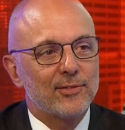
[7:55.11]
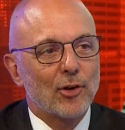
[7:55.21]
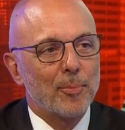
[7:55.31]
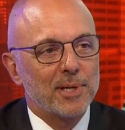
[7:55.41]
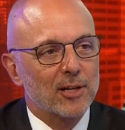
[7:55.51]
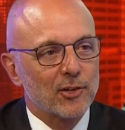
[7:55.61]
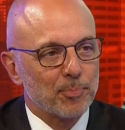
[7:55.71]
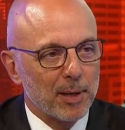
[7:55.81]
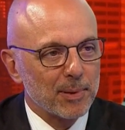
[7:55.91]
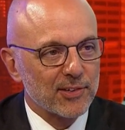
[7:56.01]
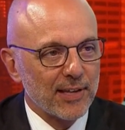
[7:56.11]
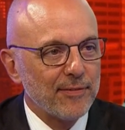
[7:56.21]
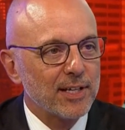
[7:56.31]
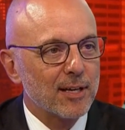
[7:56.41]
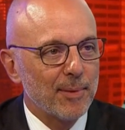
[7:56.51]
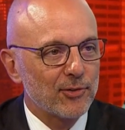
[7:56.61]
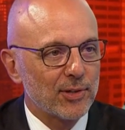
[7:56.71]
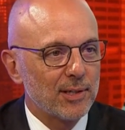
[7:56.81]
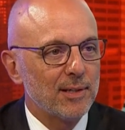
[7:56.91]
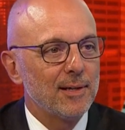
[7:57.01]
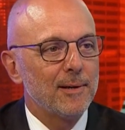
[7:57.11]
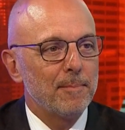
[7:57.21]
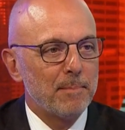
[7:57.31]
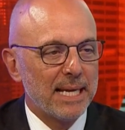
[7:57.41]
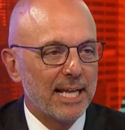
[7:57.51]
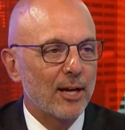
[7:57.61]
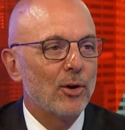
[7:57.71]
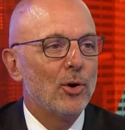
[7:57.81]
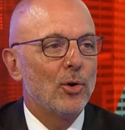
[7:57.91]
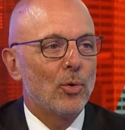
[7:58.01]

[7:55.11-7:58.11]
Stoneman Douglas Public Safety Commission meeting